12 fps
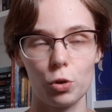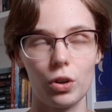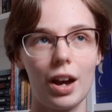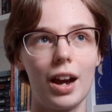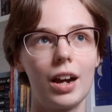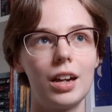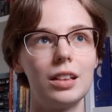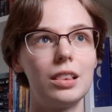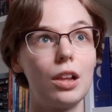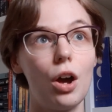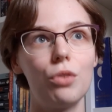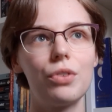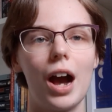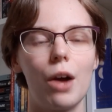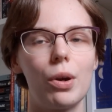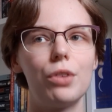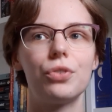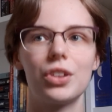book. I love
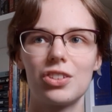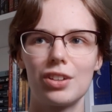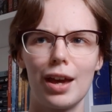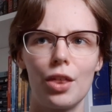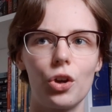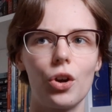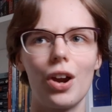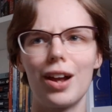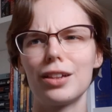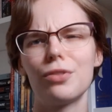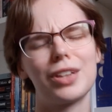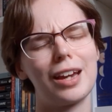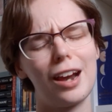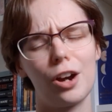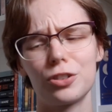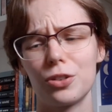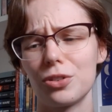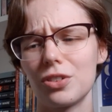how it fits together. I love the
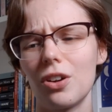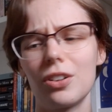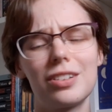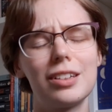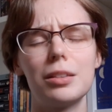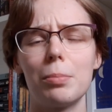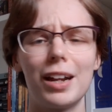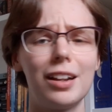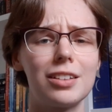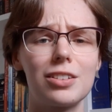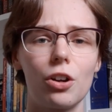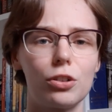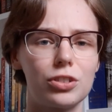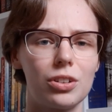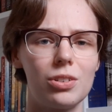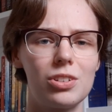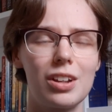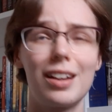characters. Honestly, the Bennets are
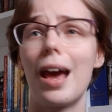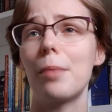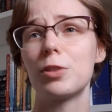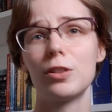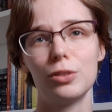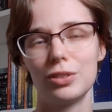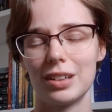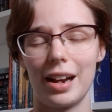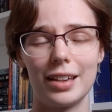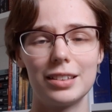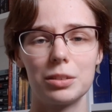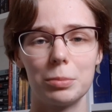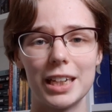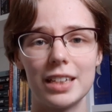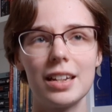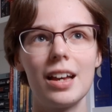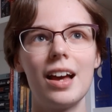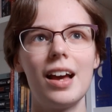just an absolute delight to me.
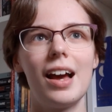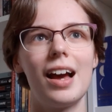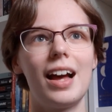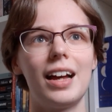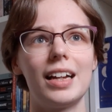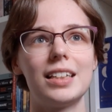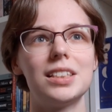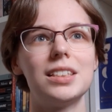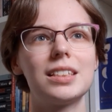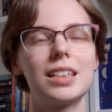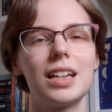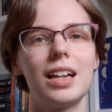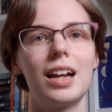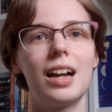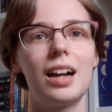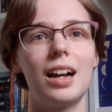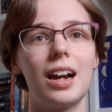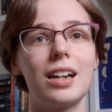And
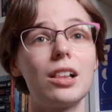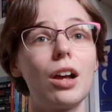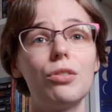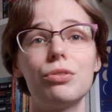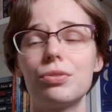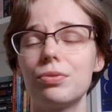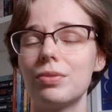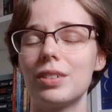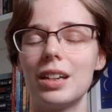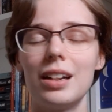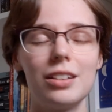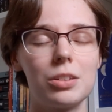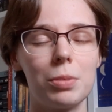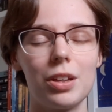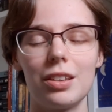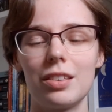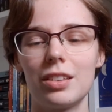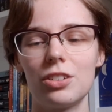I love
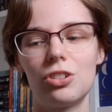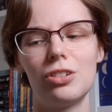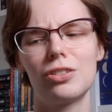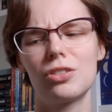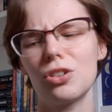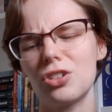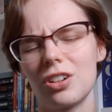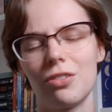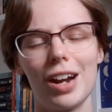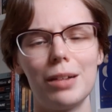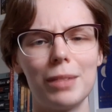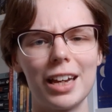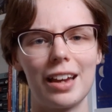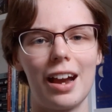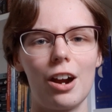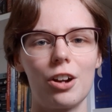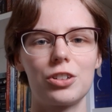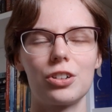Elizabeth. She's such a great main
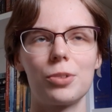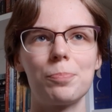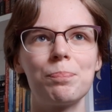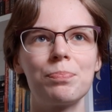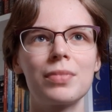character.